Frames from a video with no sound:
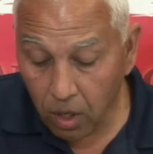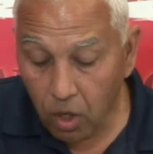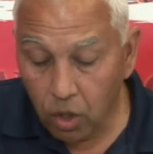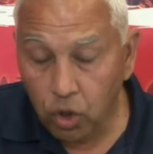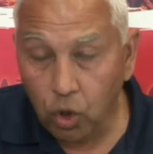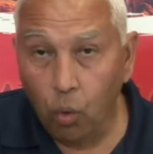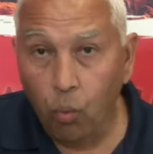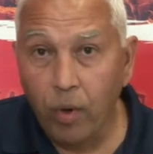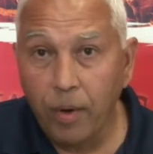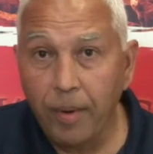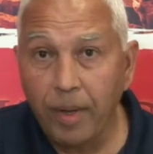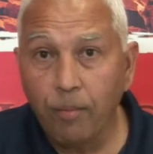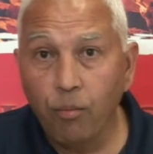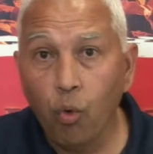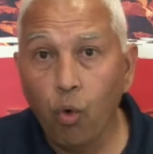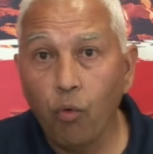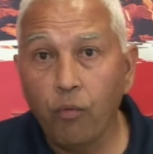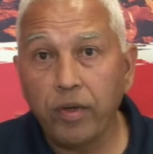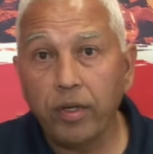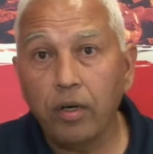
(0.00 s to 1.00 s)
So we've been
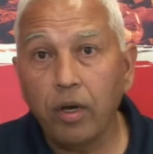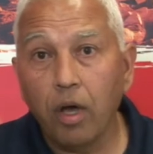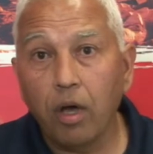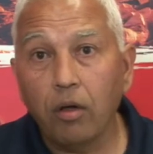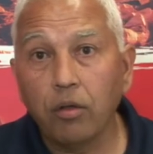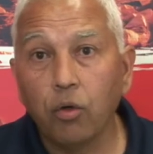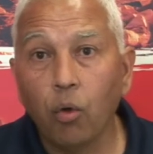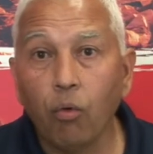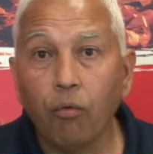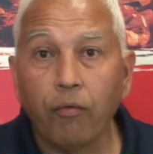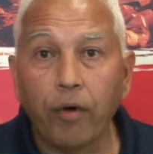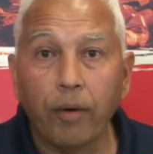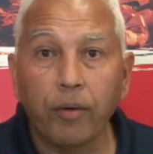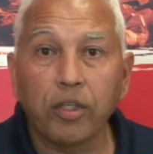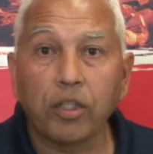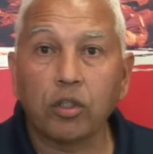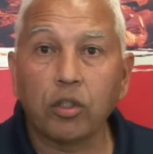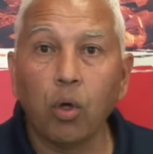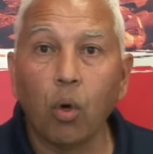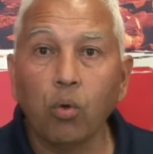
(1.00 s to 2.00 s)
moving very
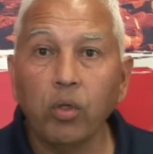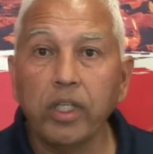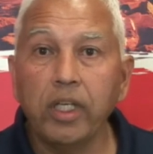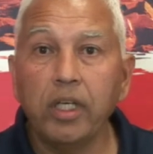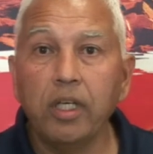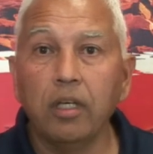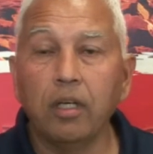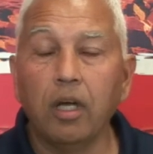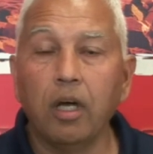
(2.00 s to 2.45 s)
slowly,